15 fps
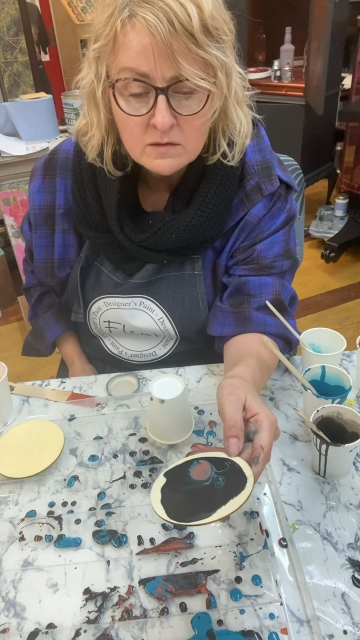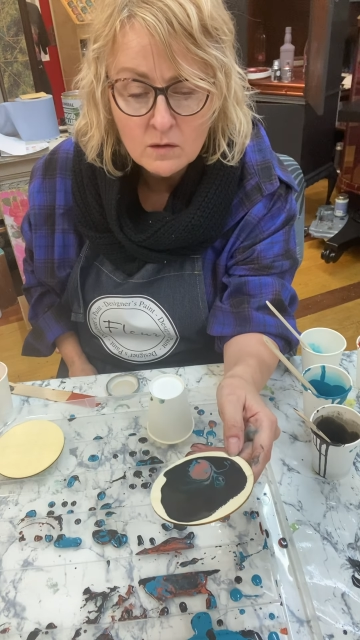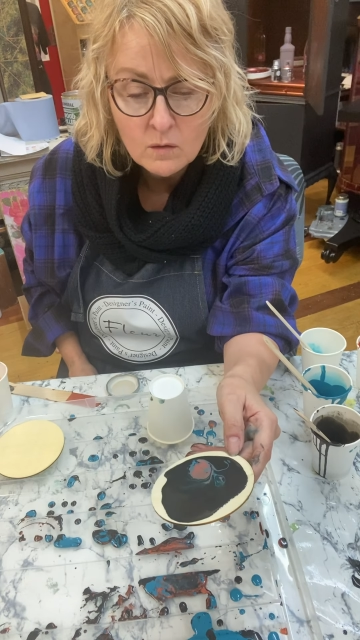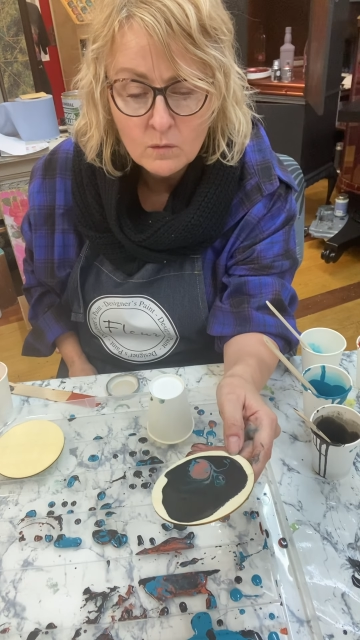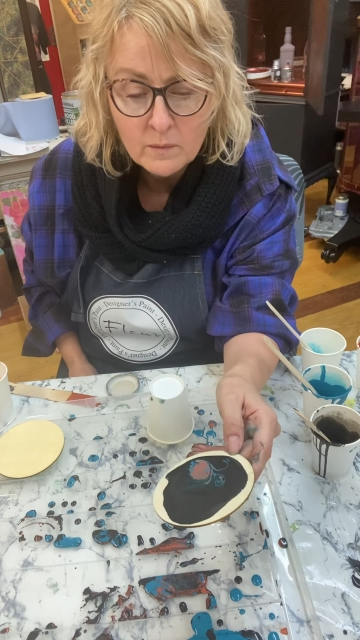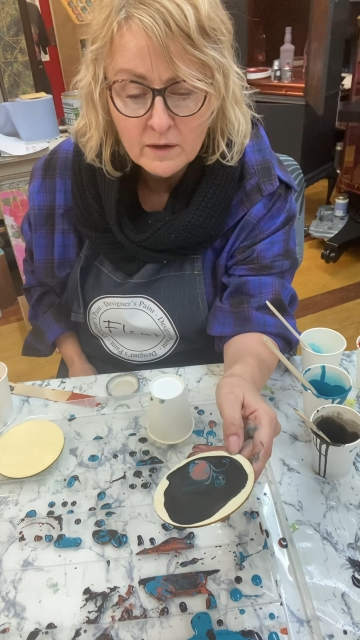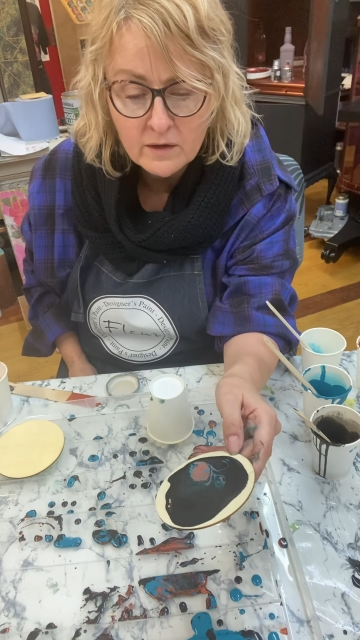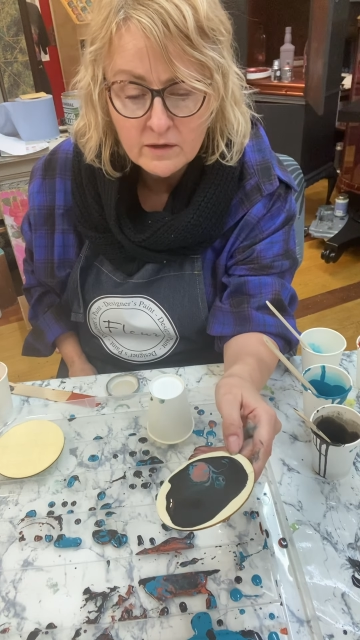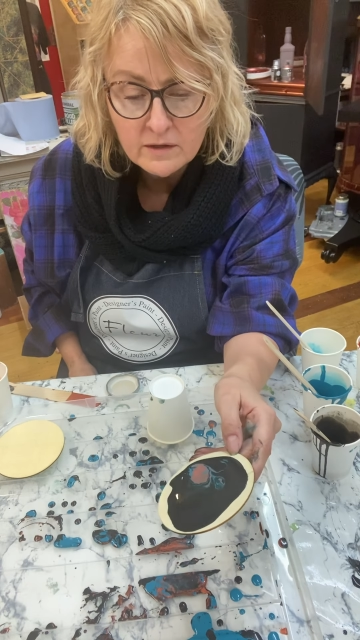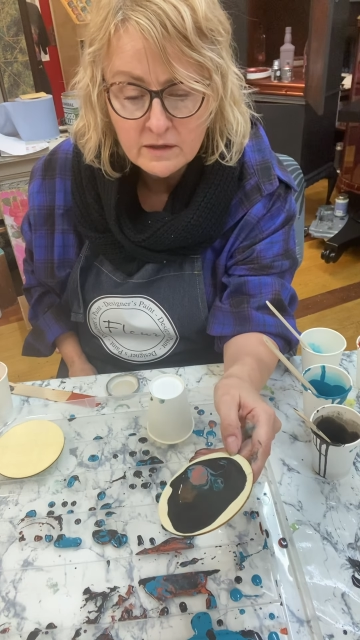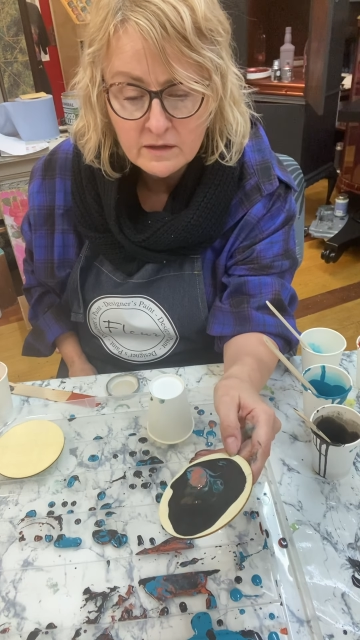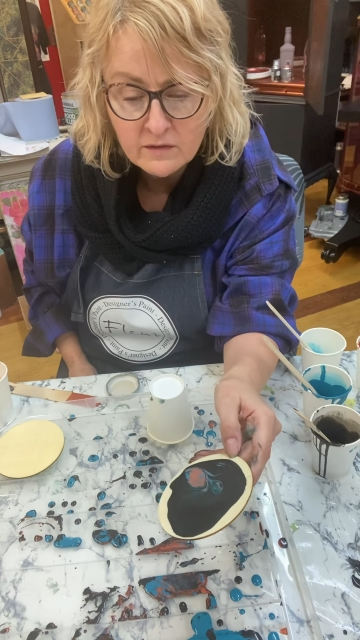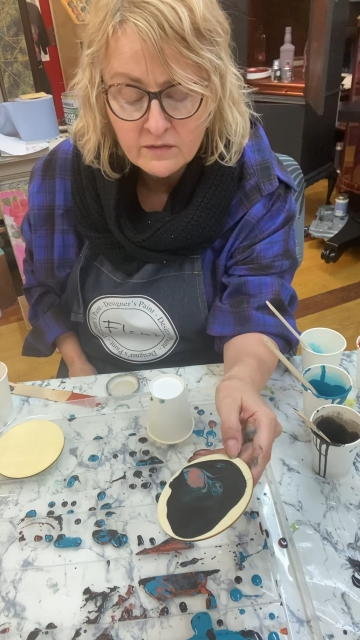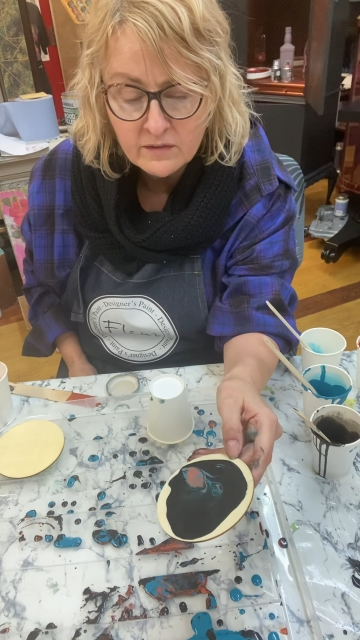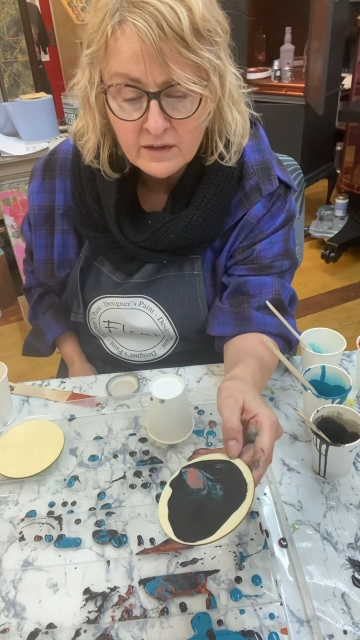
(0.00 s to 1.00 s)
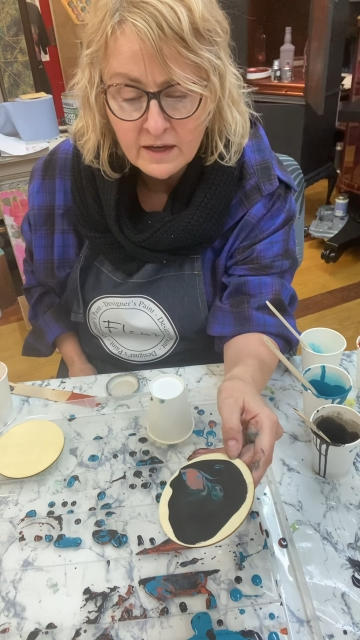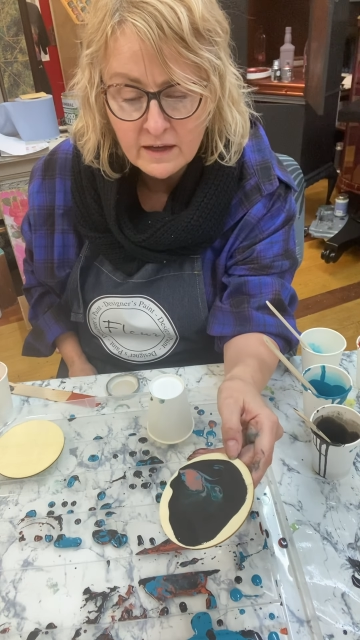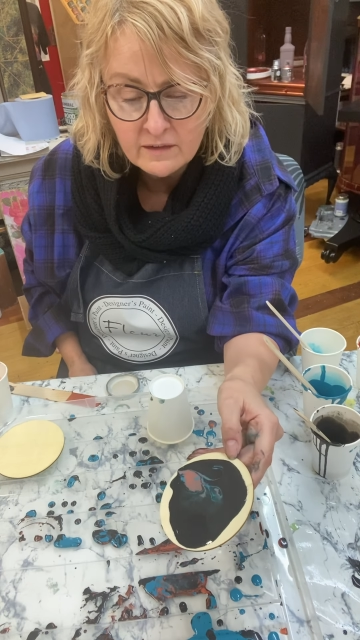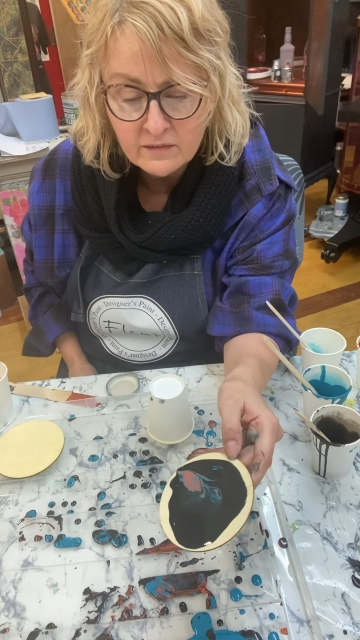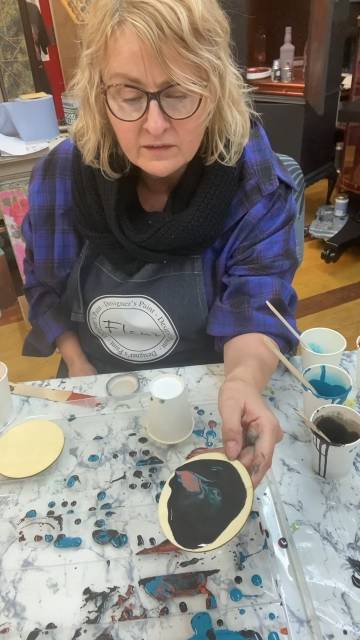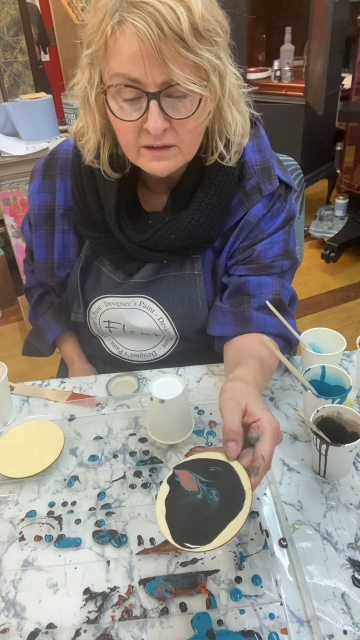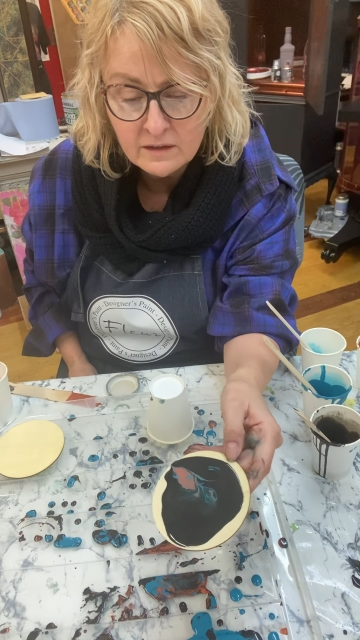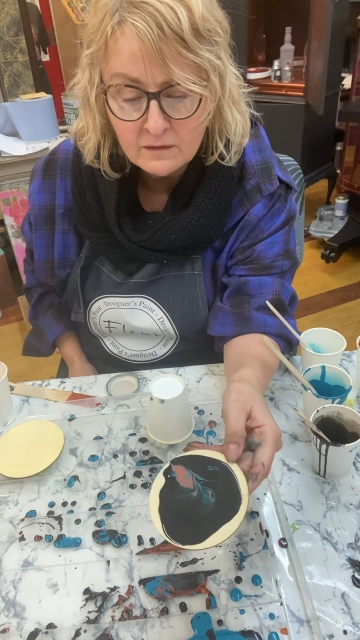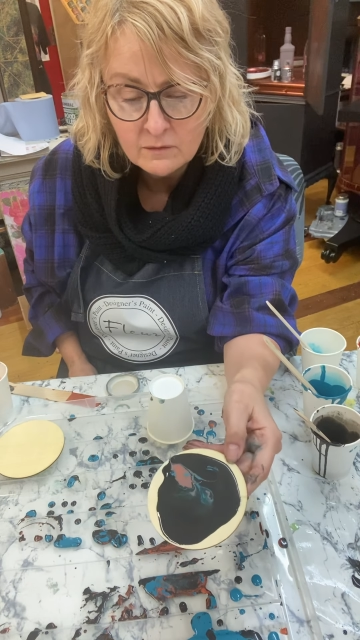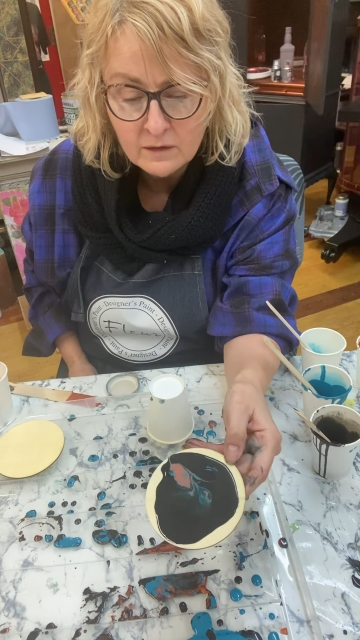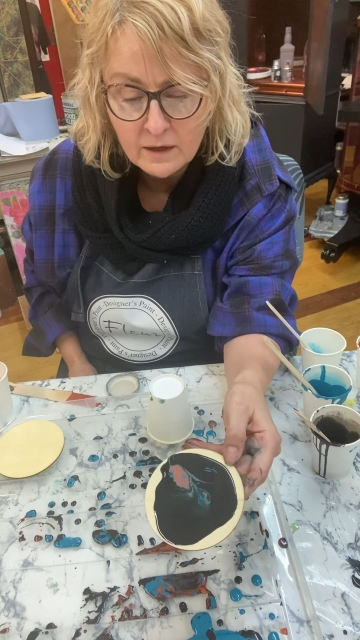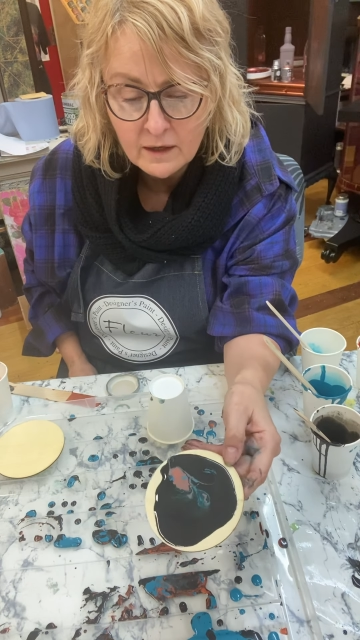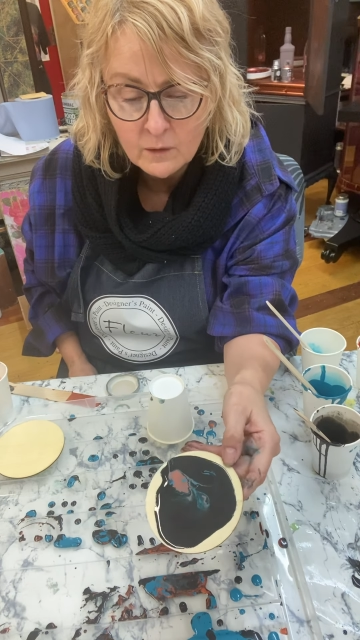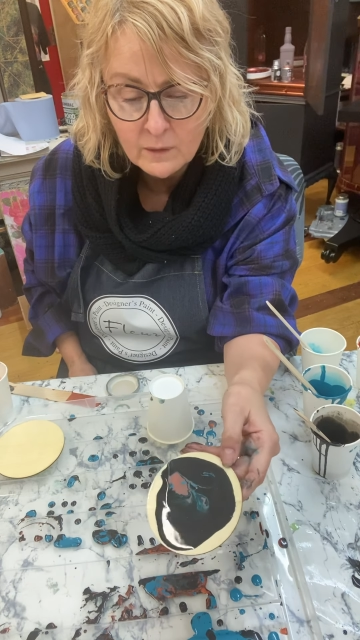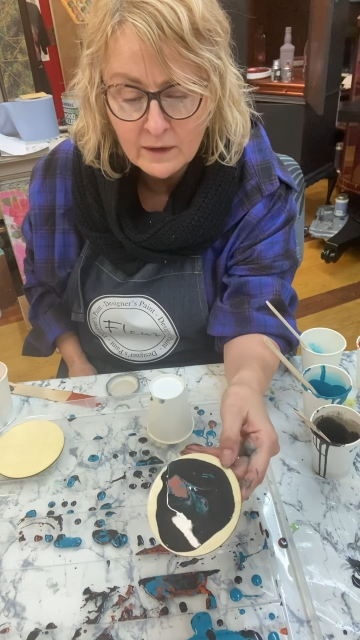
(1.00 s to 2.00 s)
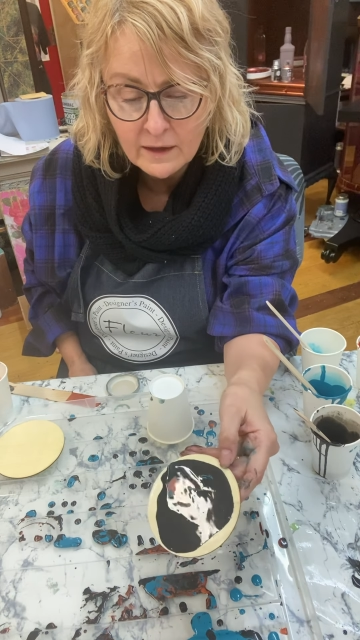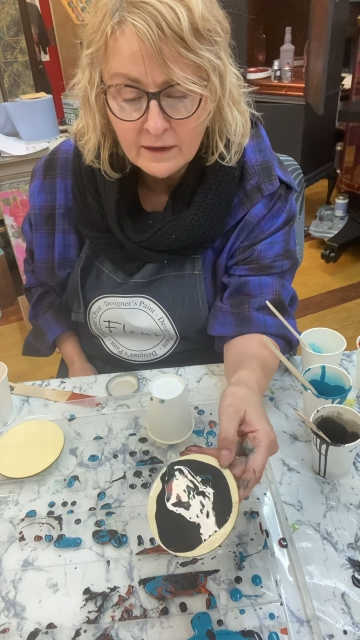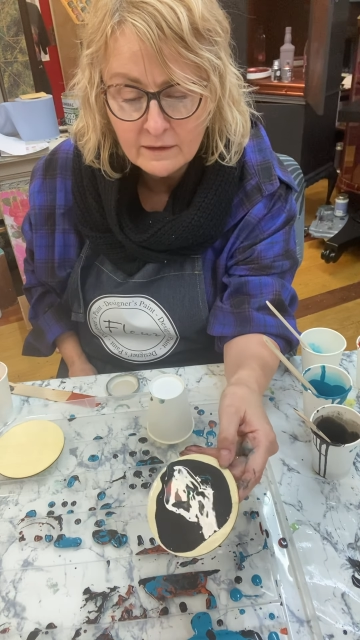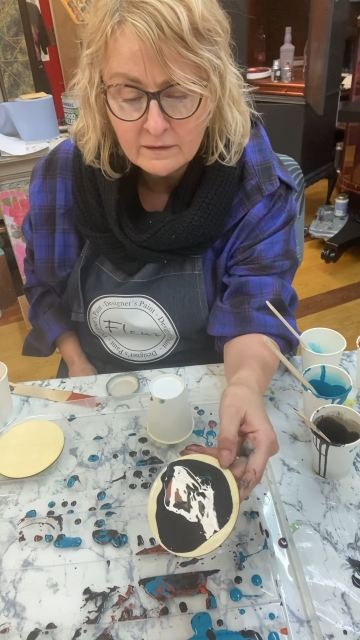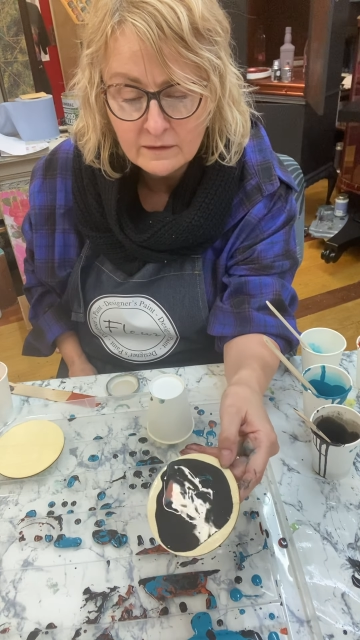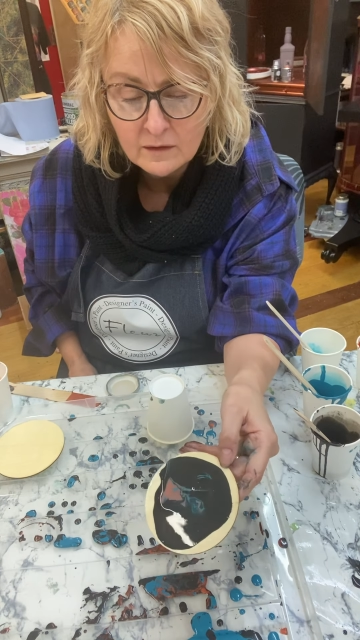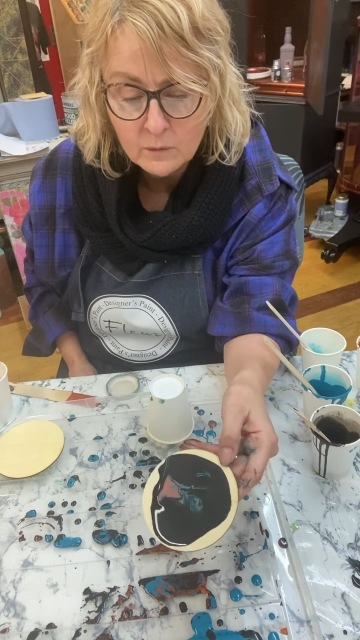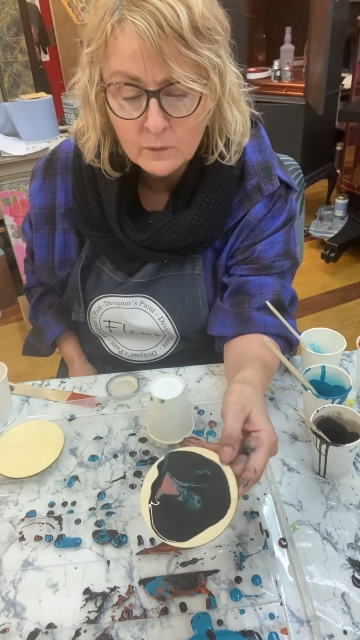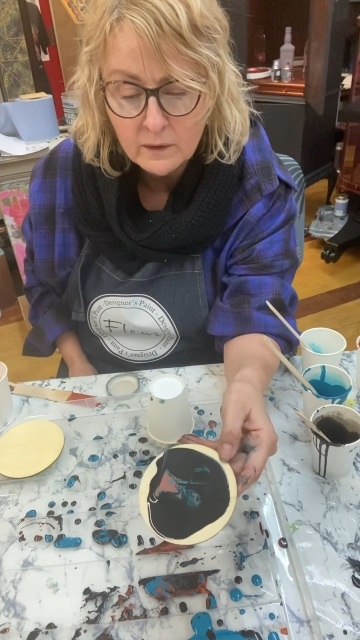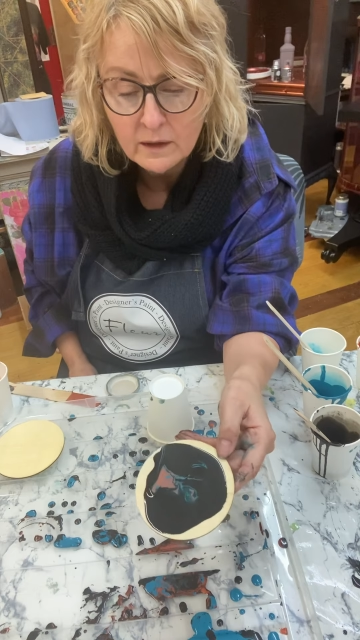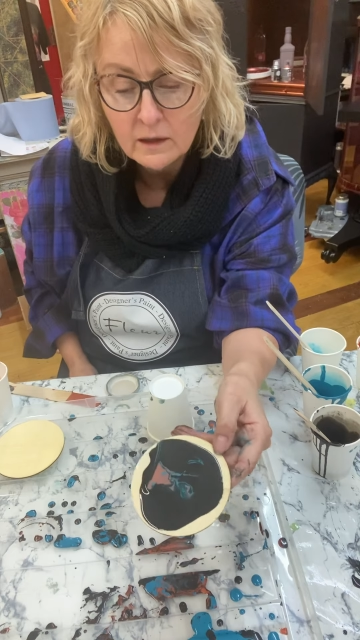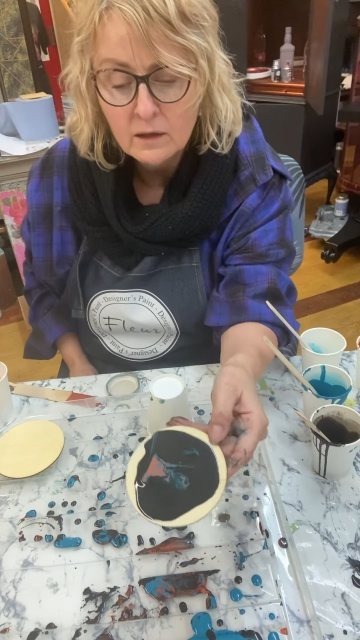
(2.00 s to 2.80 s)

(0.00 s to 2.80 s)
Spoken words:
Oh my goodness, that's it. Now we're getting somewhere.